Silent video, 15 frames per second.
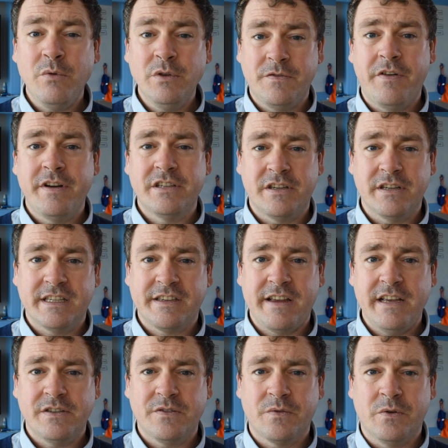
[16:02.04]
was very
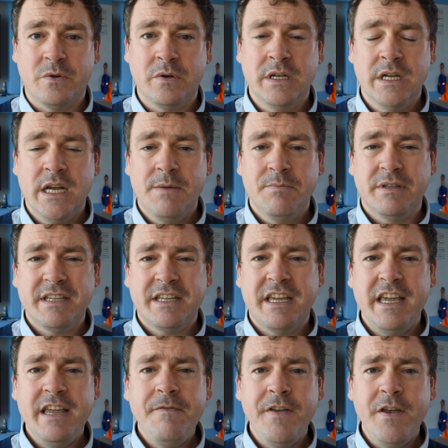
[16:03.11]
successful. But the
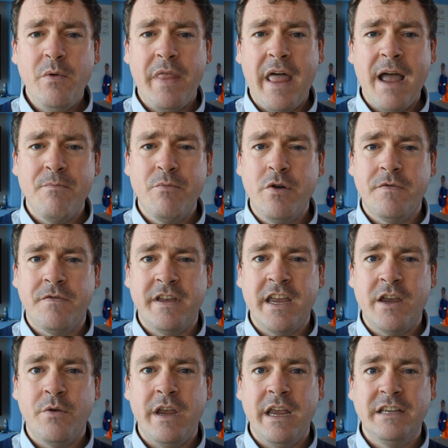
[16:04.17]
key thing with that
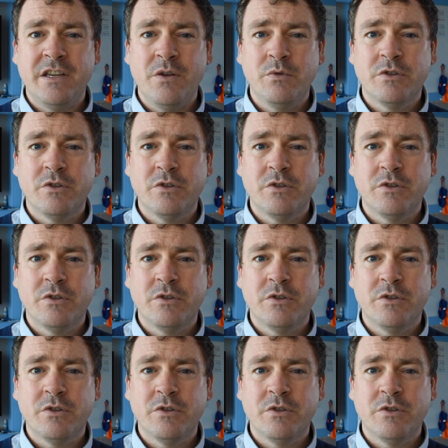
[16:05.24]
movie is it